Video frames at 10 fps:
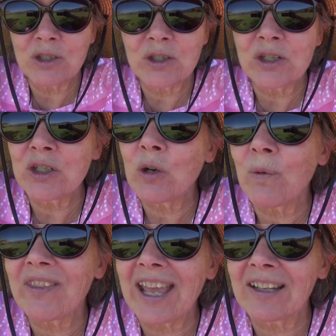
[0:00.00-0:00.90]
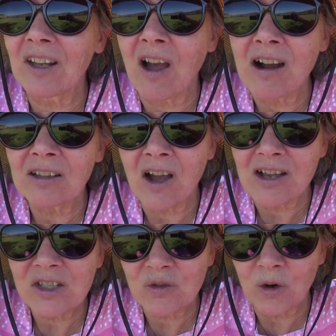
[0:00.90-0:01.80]
to do with that
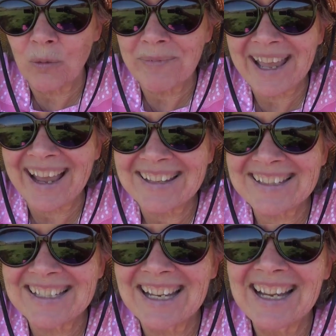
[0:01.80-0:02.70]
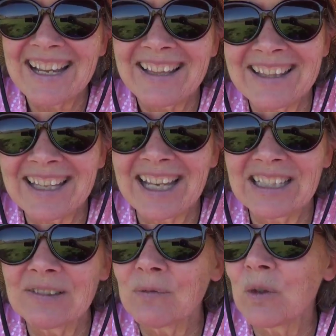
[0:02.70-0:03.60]
long-lost romance
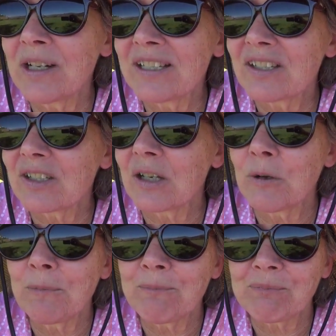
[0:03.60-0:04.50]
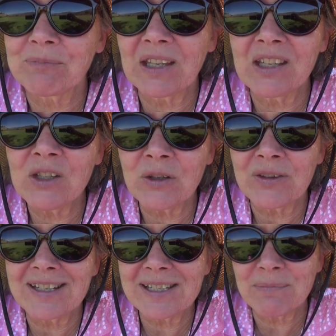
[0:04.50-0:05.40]
that was, you know,
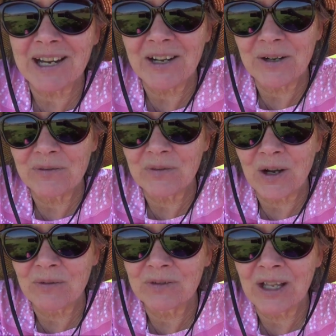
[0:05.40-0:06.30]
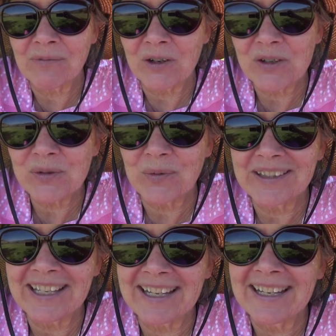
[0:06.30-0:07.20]
the despair of lovers
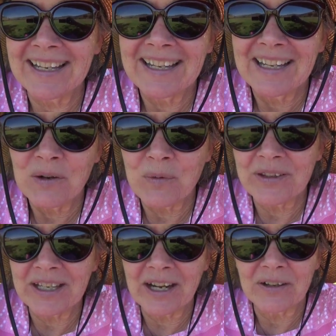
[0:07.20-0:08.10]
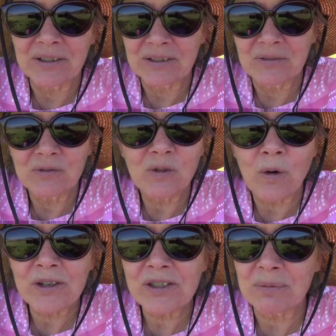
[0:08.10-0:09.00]
when they're
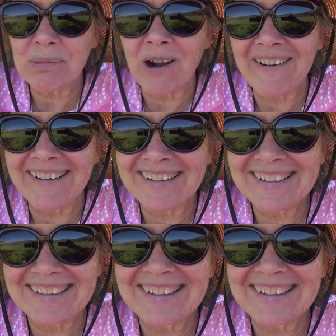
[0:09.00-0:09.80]
forced apart.